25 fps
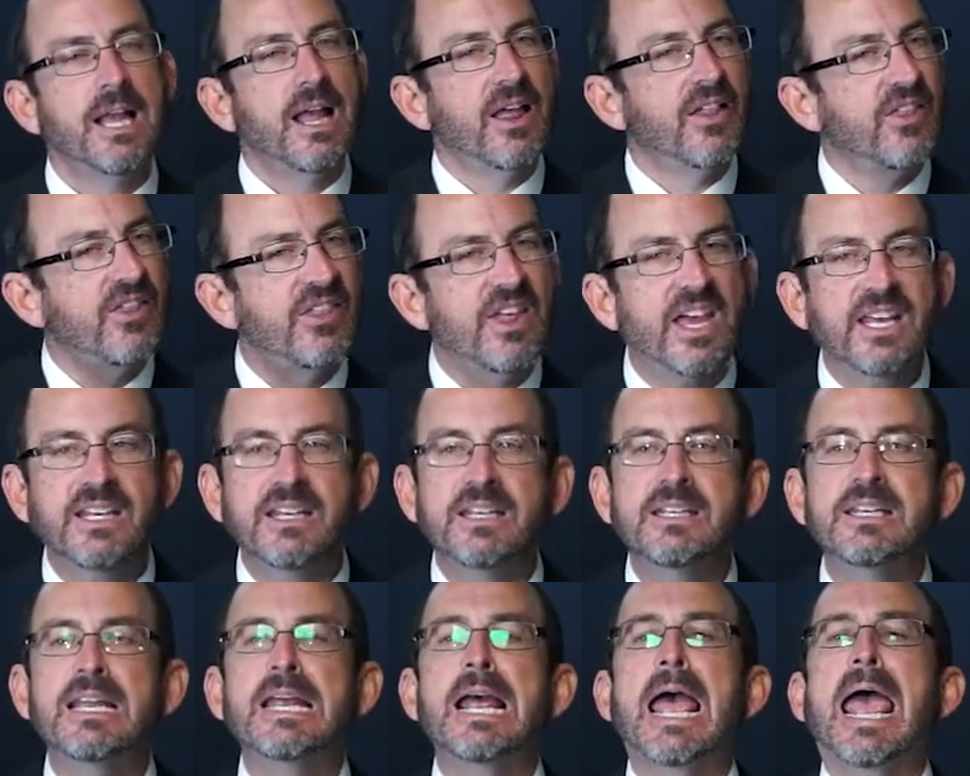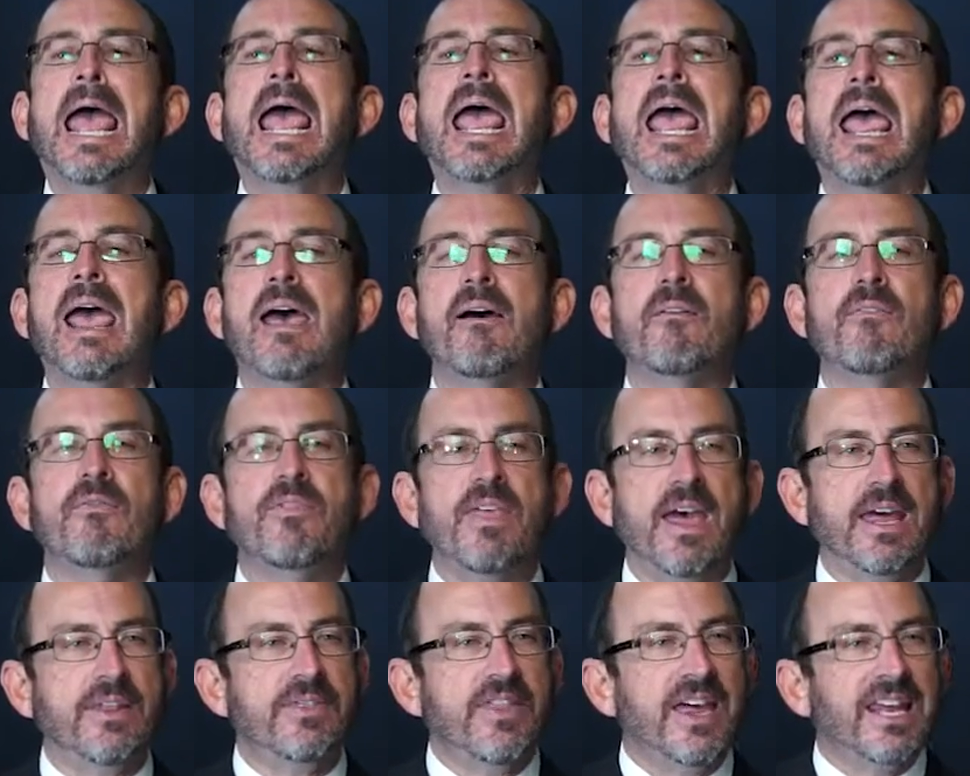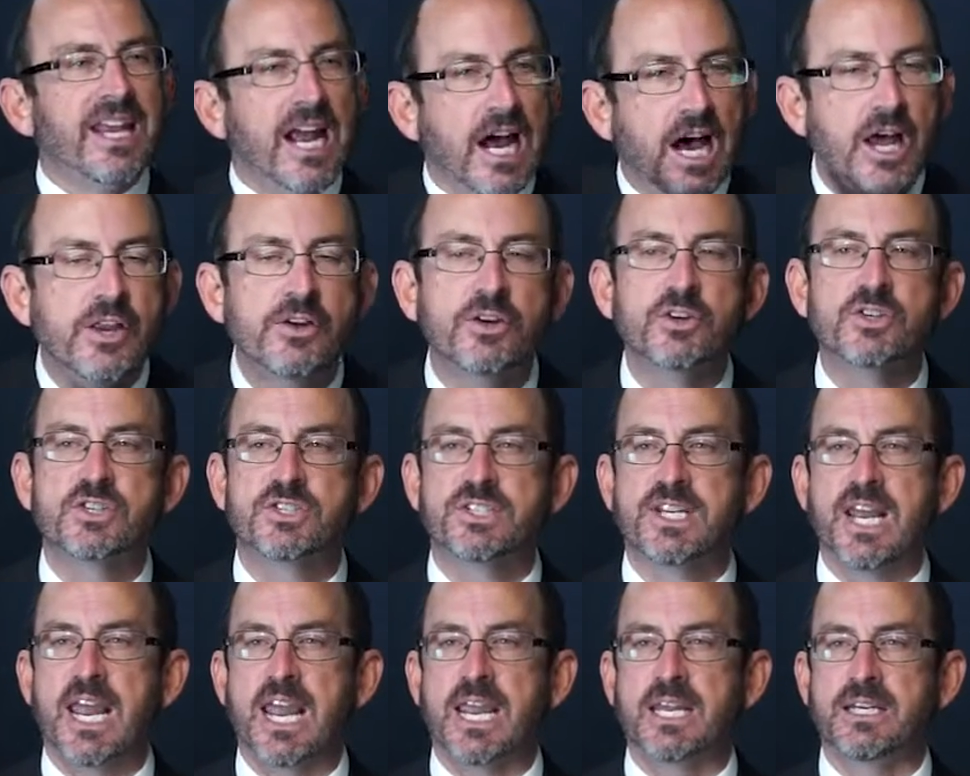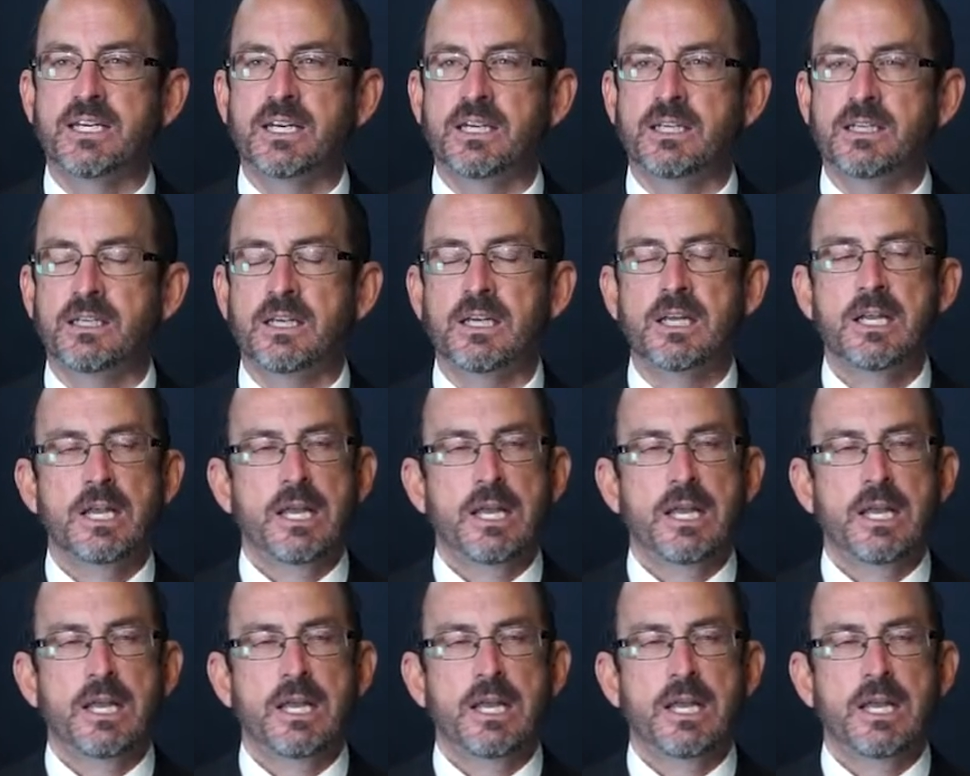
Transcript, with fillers: They didn't have that, that understanding